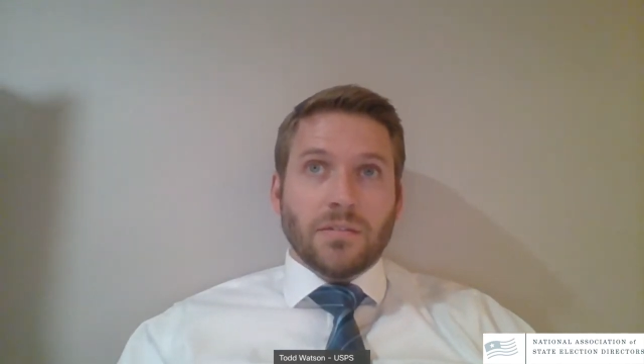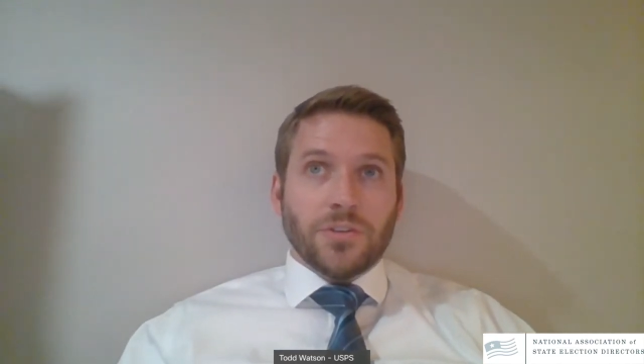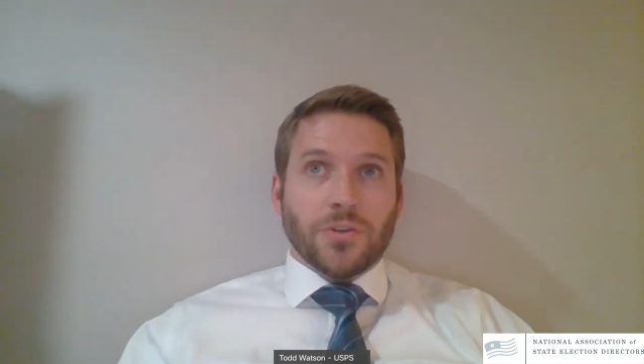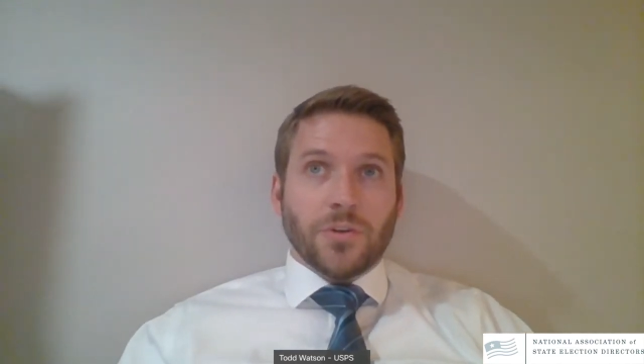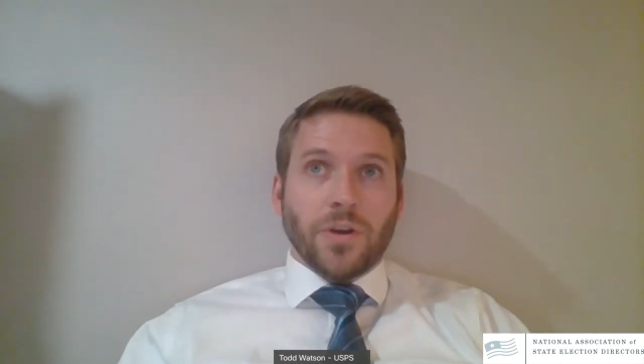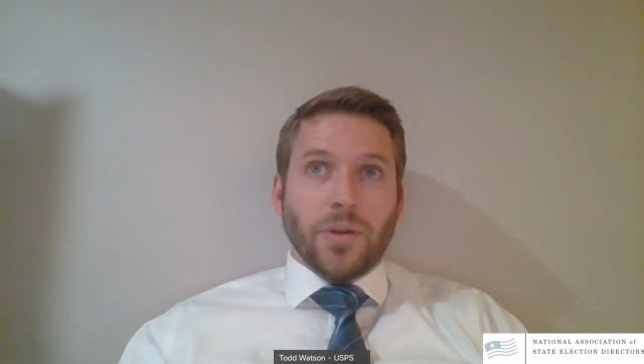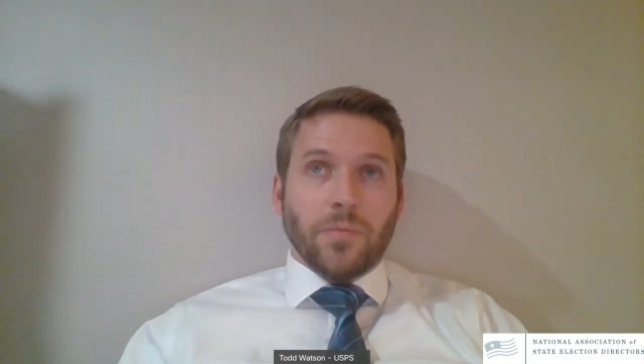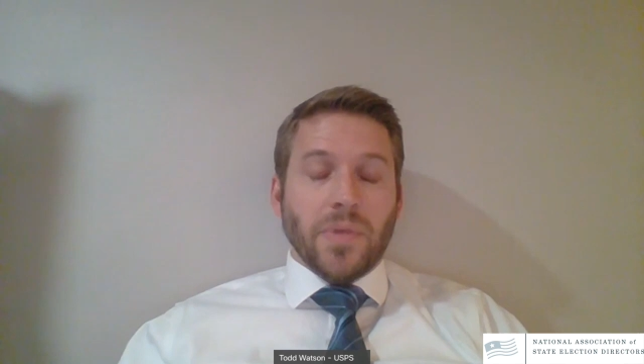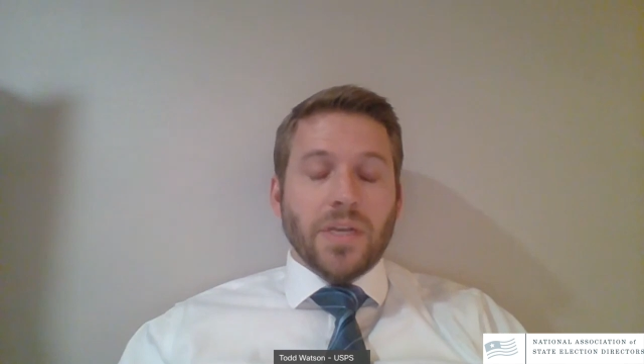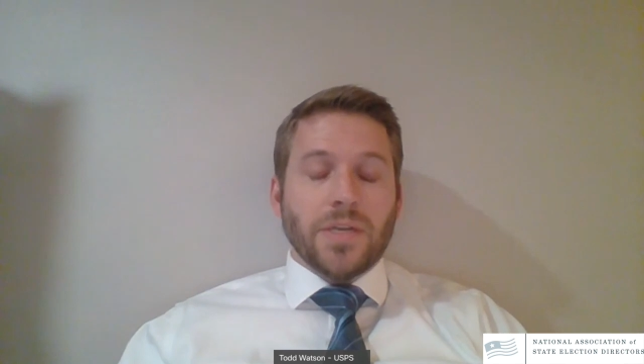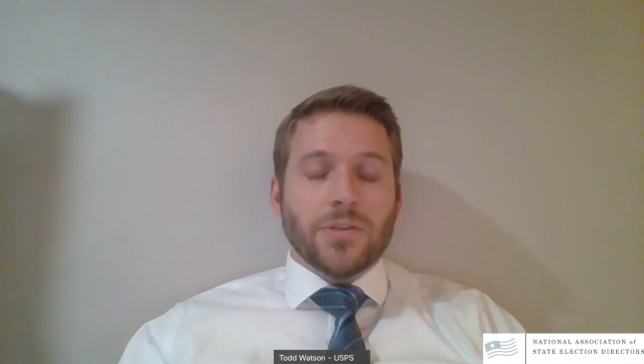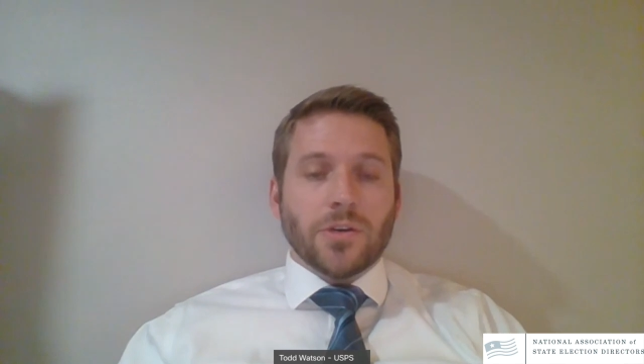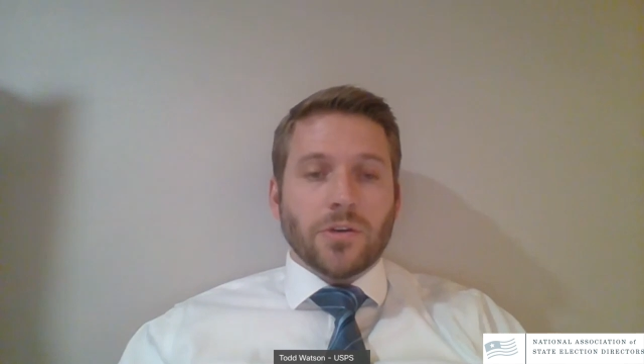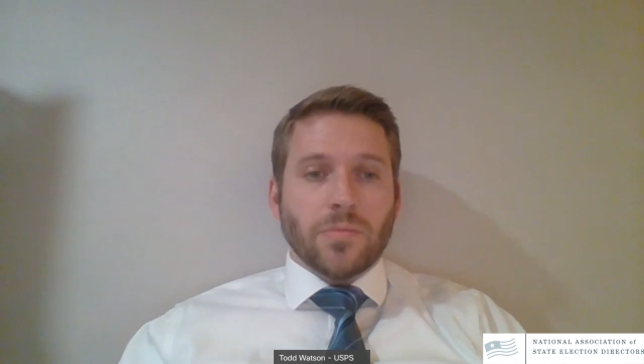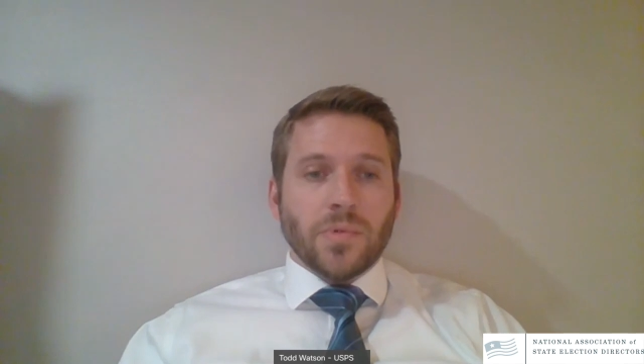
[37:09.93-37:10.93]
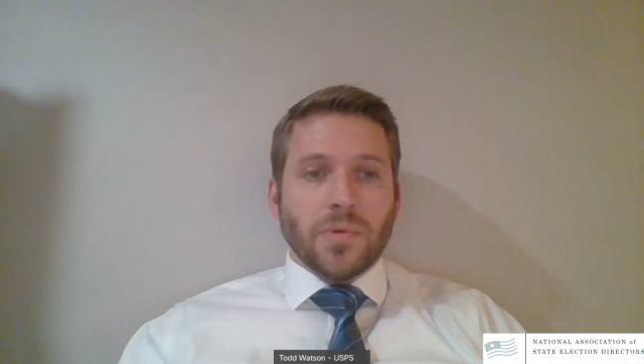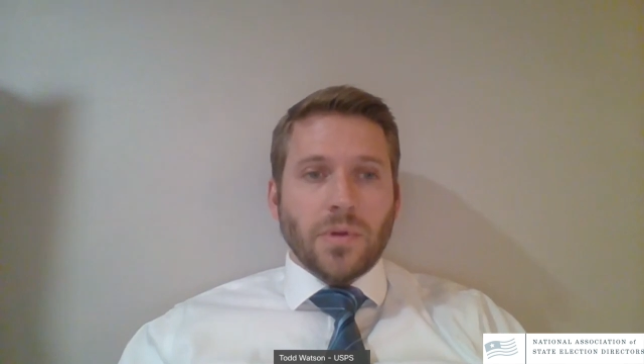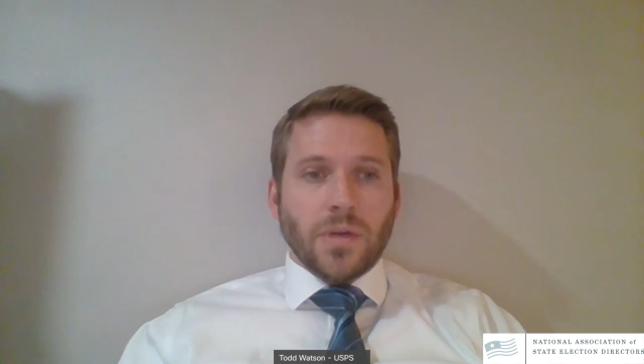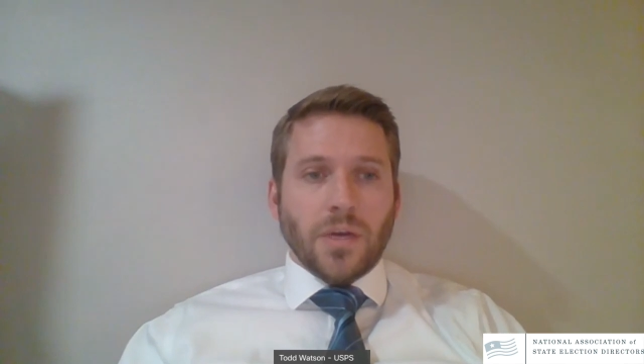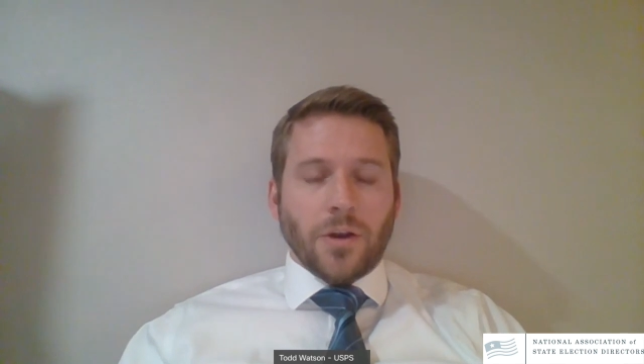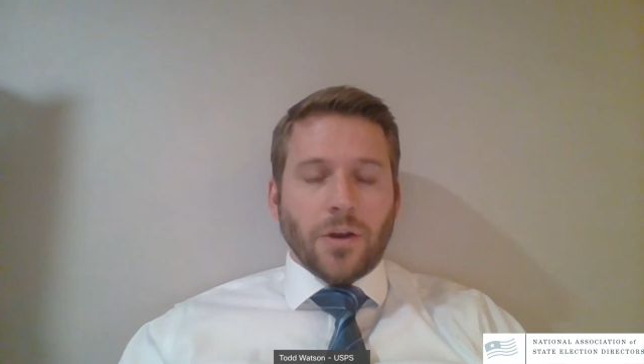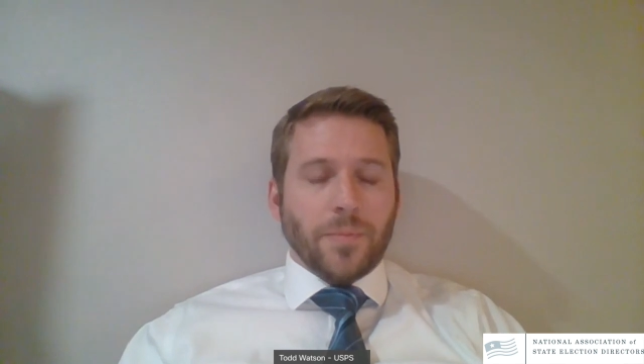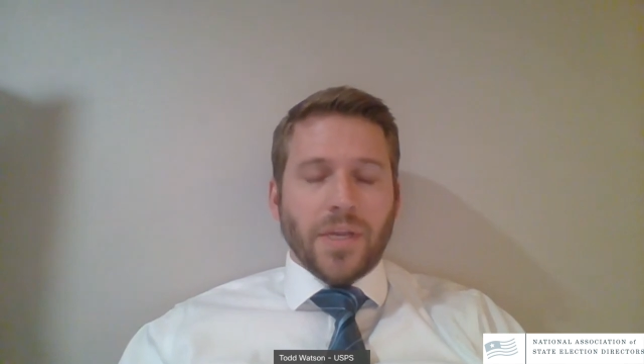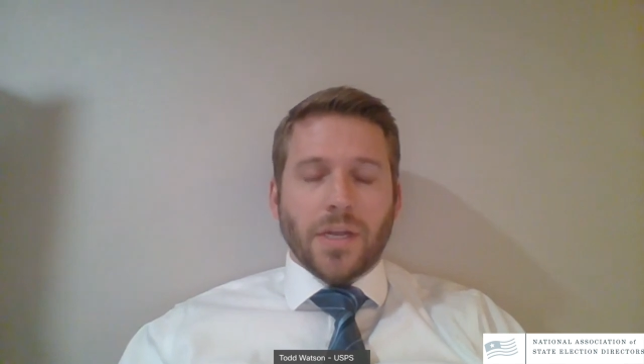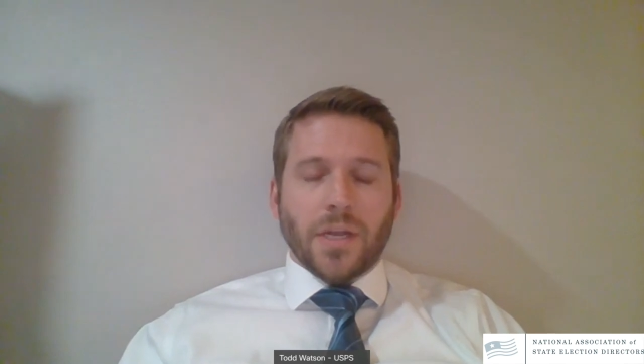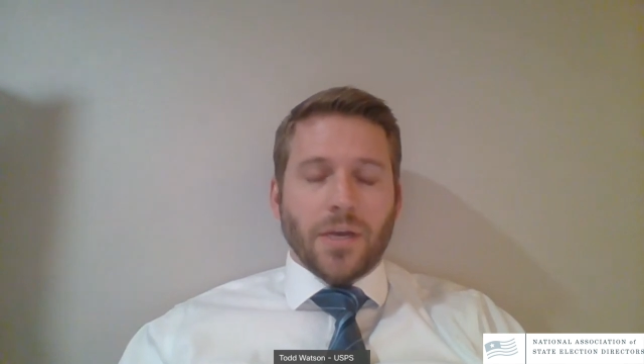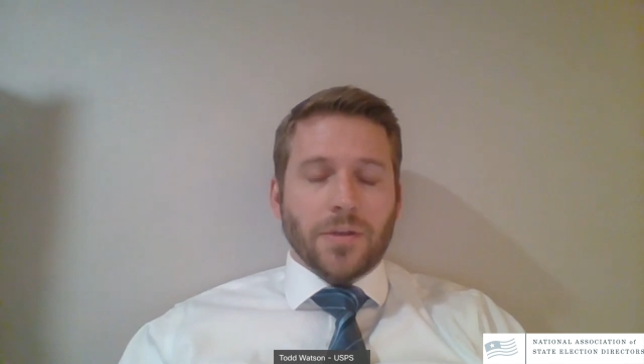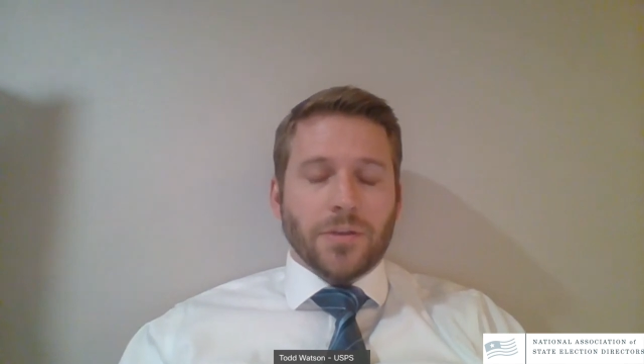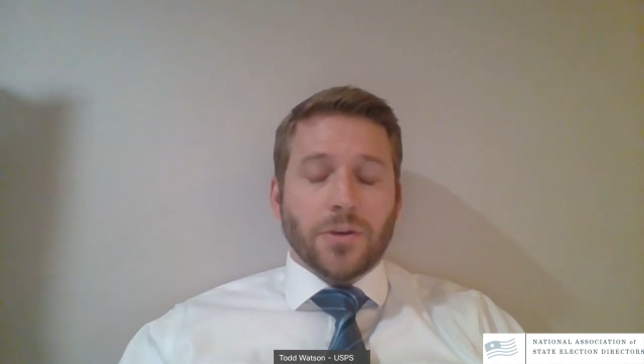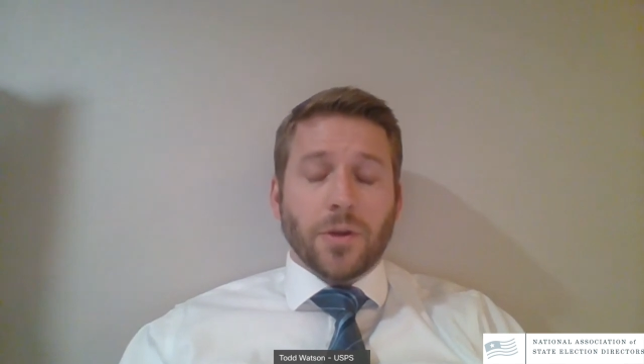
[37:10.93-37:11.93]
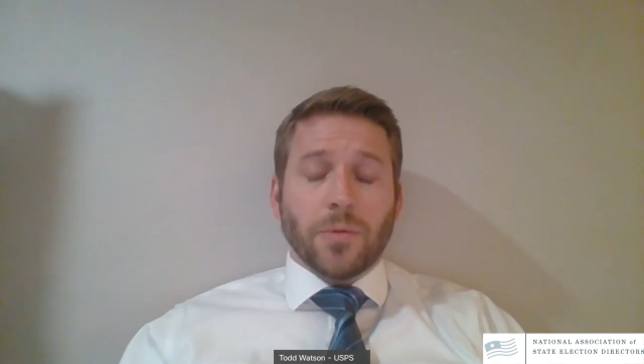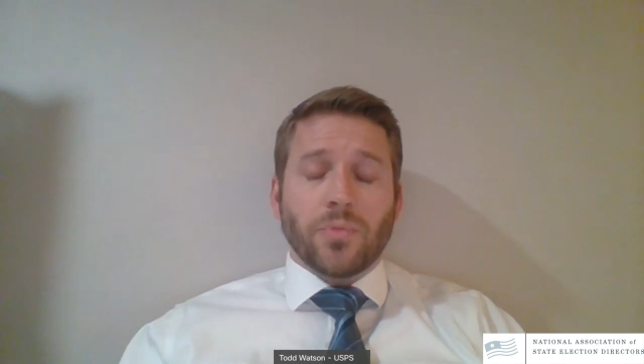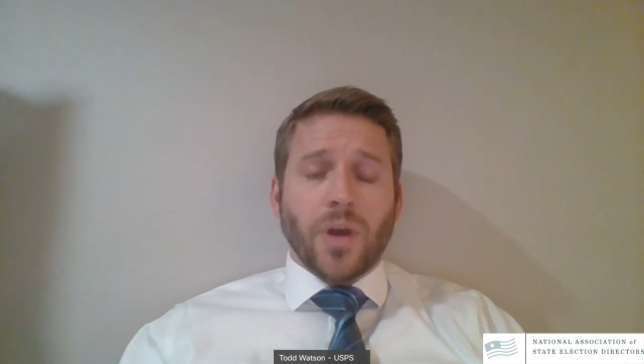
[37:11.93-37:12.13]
during during